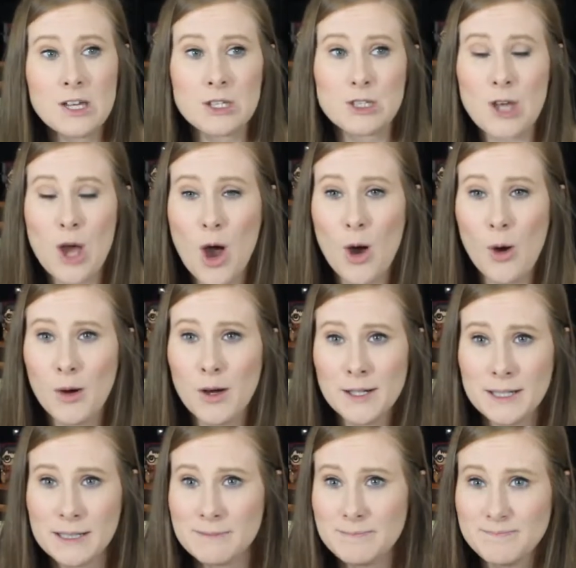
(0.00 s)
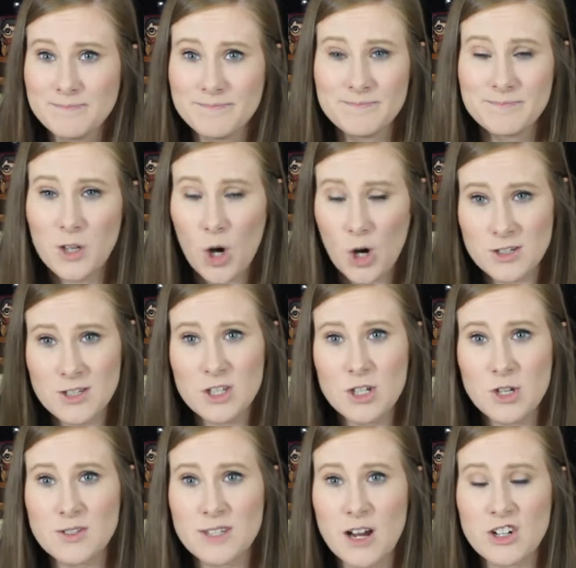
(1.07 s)
So curses
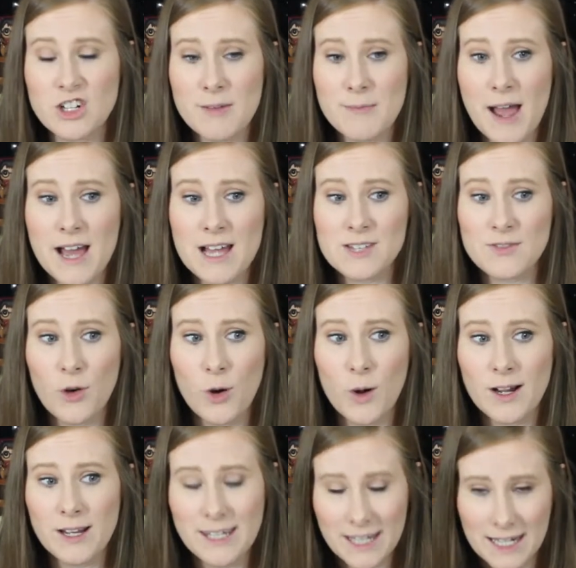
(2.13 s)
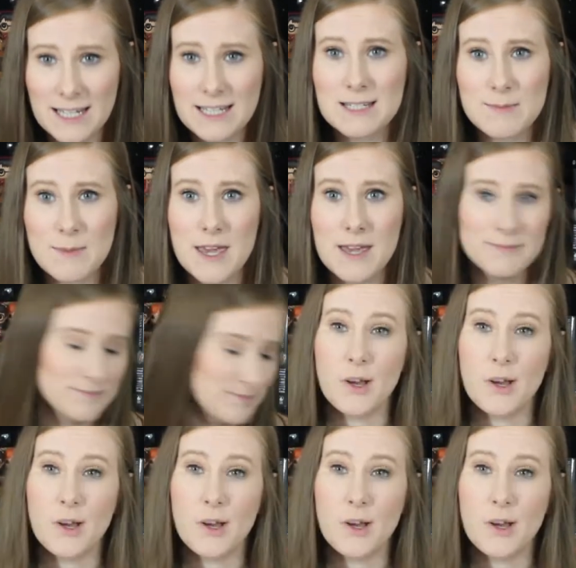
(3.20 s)
you, Sarah J. Maas, for getting to me.